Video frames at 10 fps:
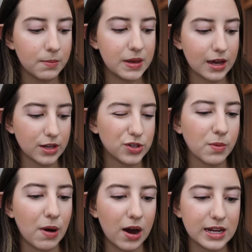because
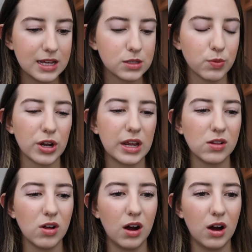your body is working
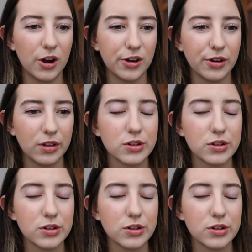a lot harder.